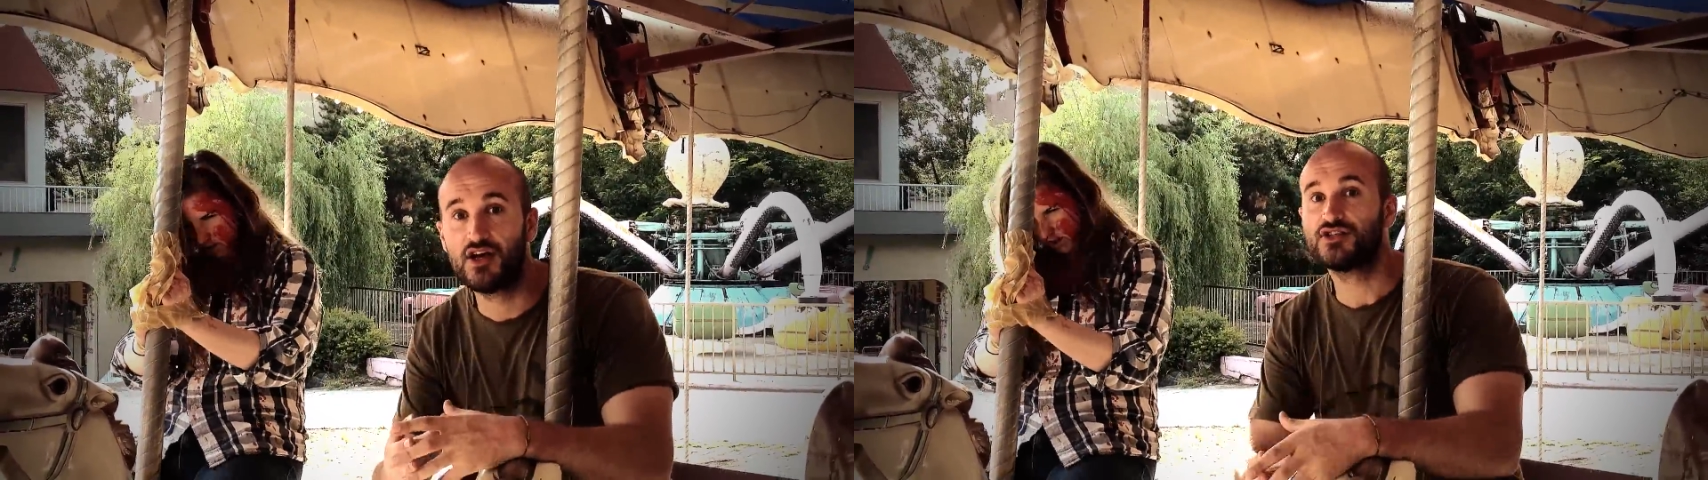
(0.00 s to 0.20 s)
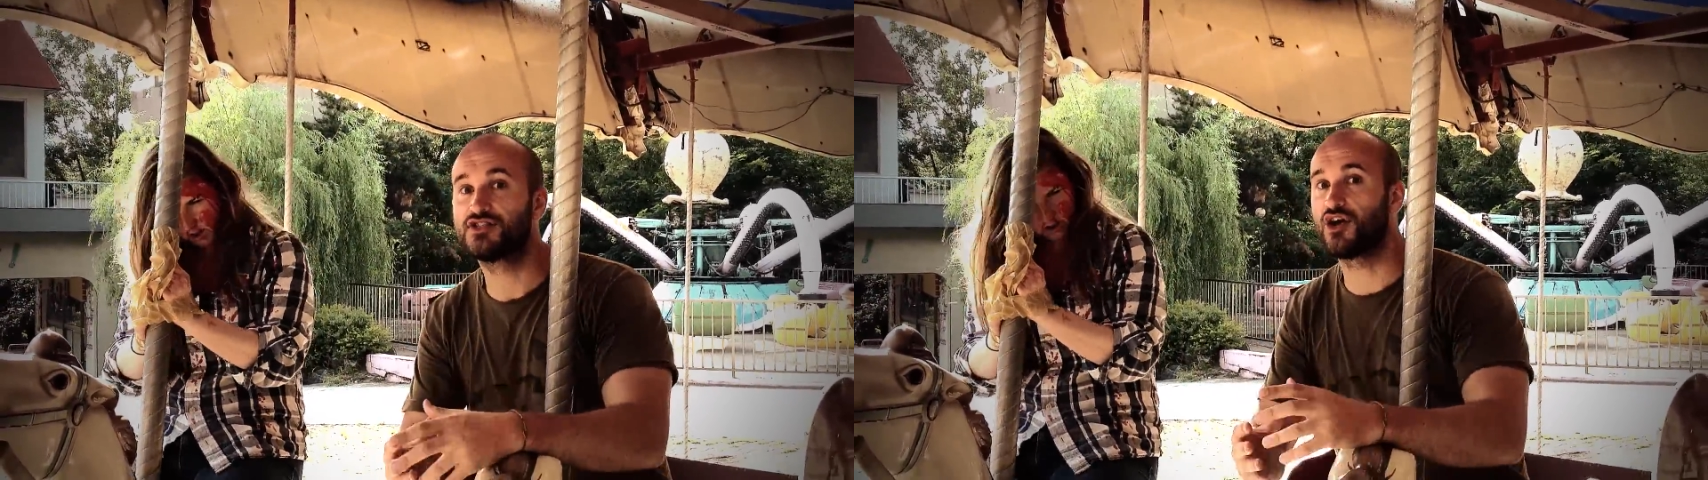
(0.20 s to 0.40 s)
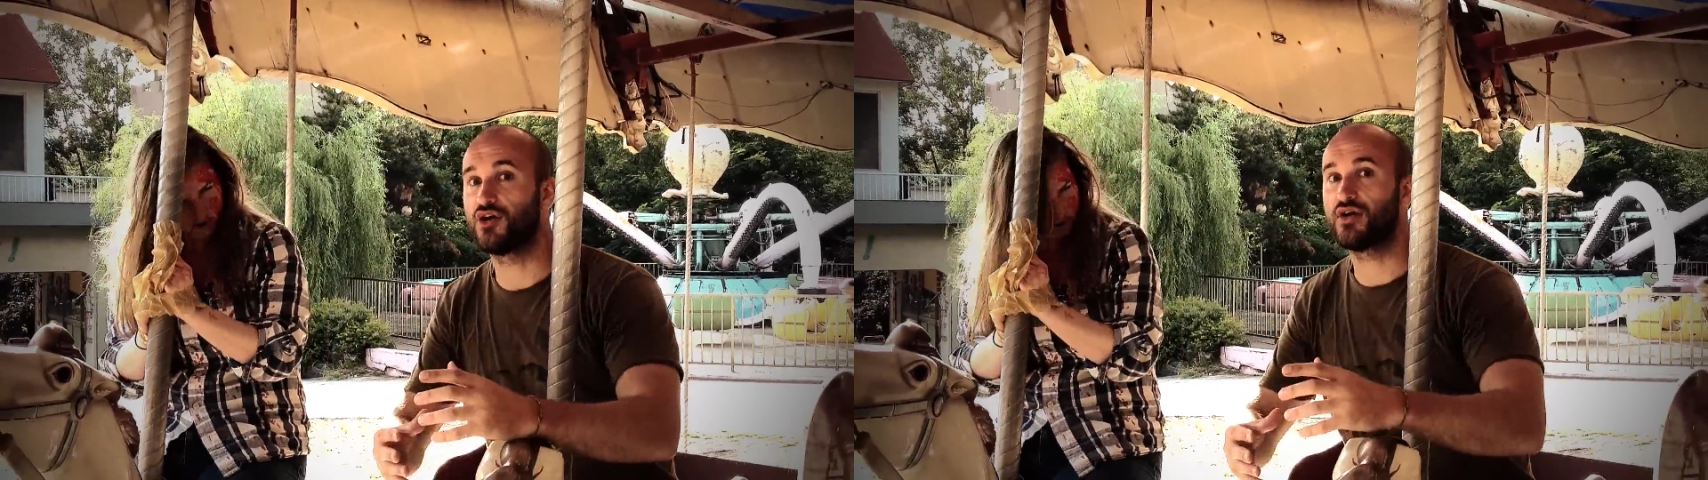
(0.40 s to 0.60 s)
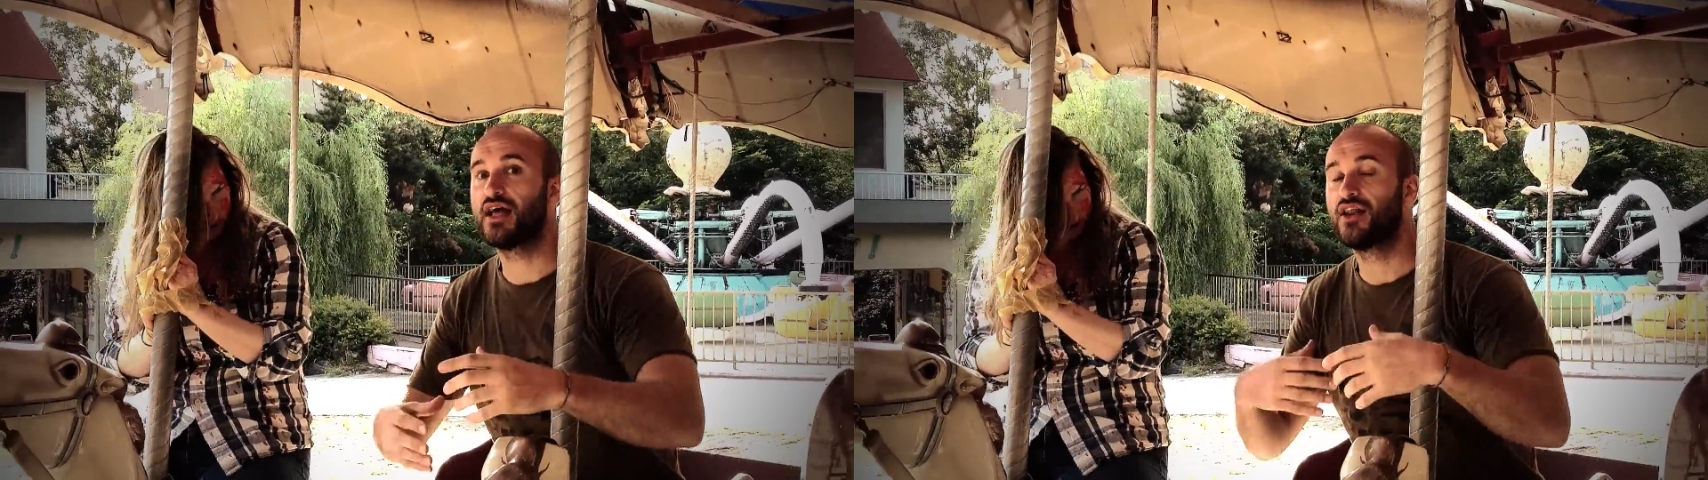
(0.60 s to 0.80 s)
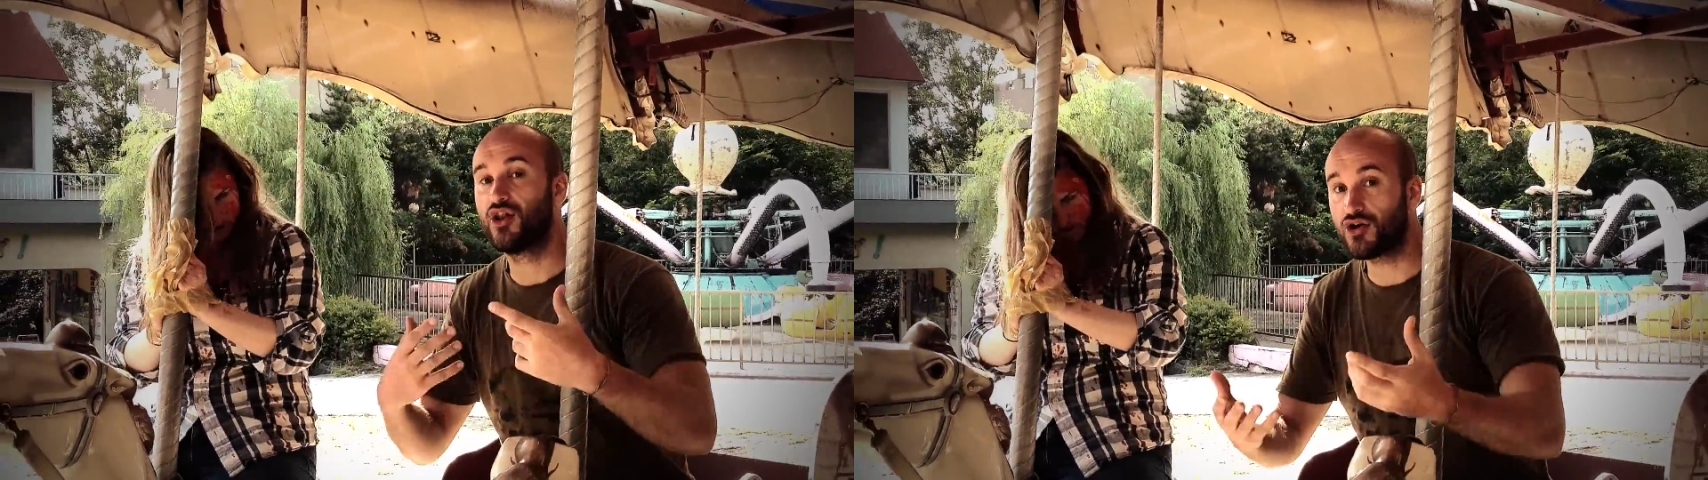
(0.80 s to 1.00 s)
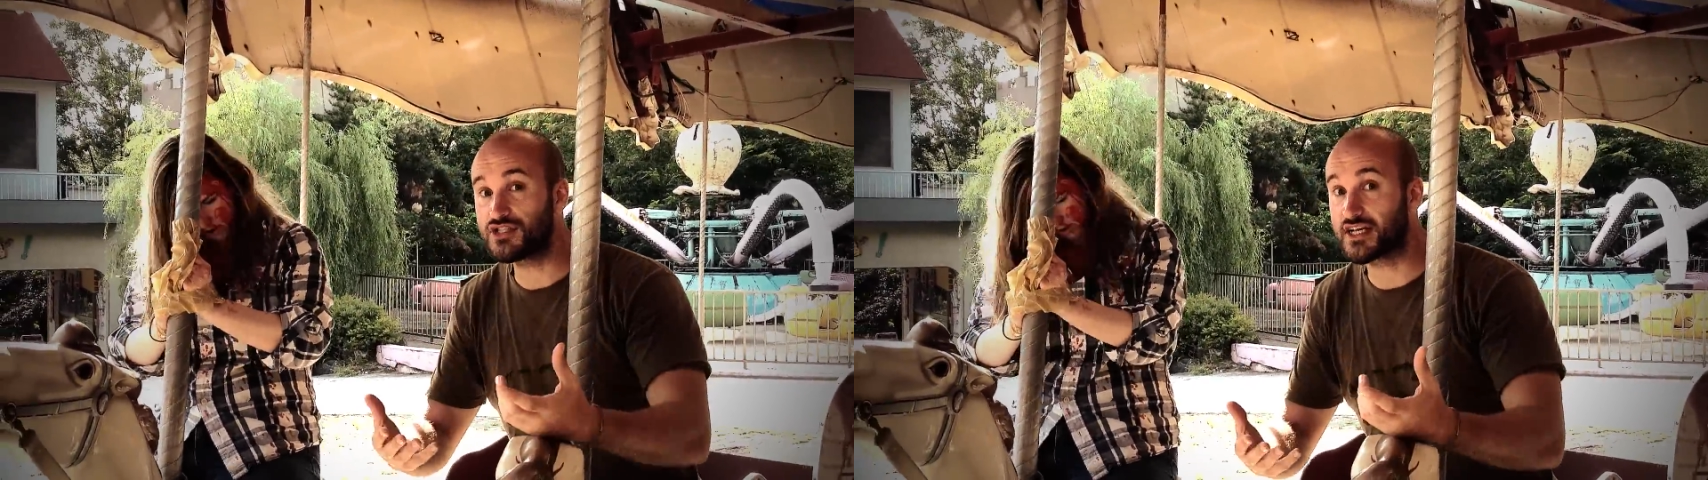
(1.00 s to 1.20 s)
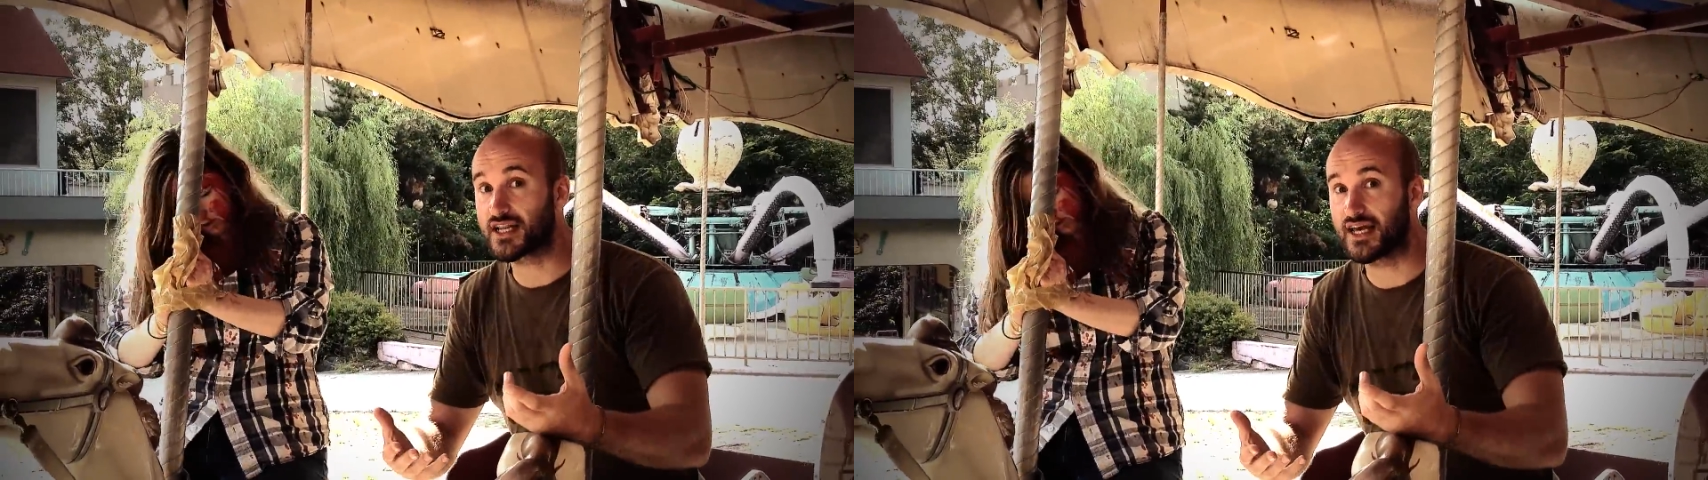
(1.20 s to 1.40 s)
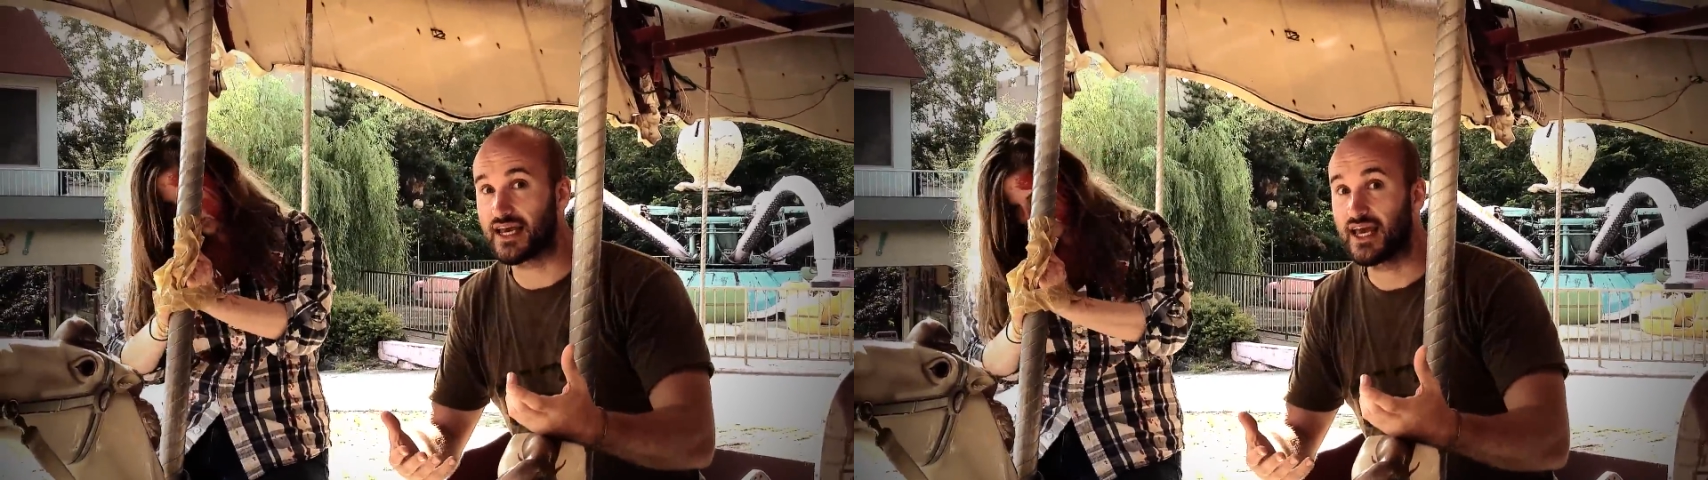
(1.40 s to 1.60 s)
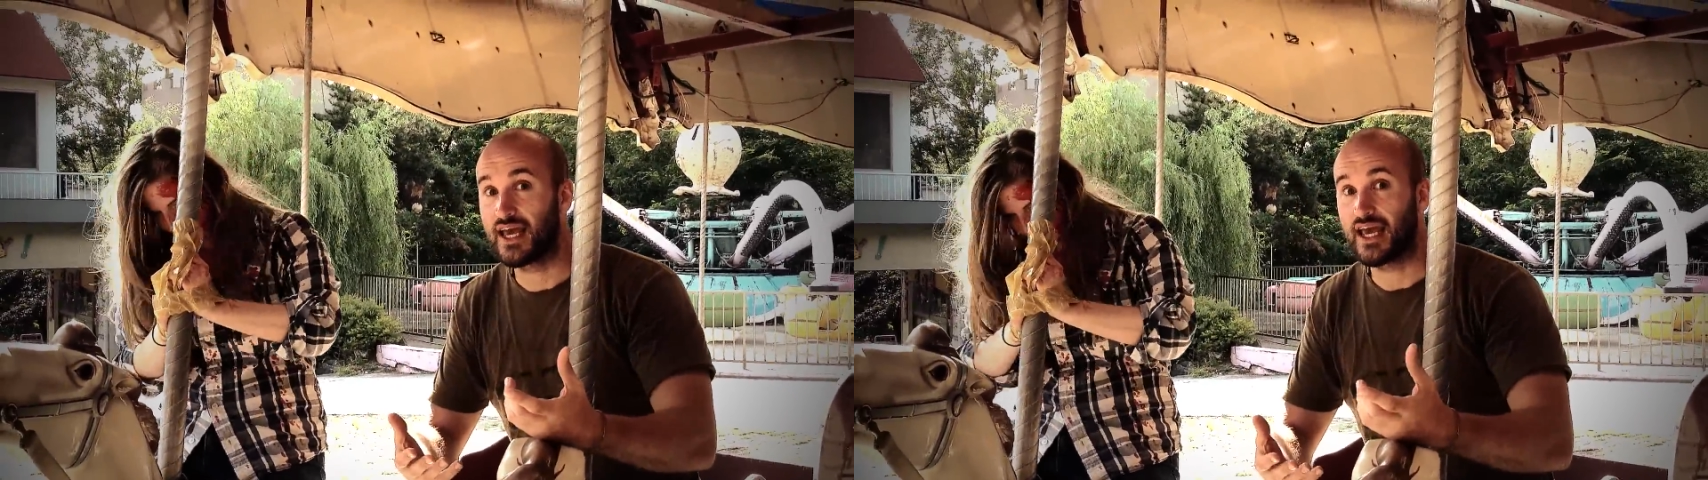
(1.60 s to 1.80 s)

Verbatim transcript: So logically,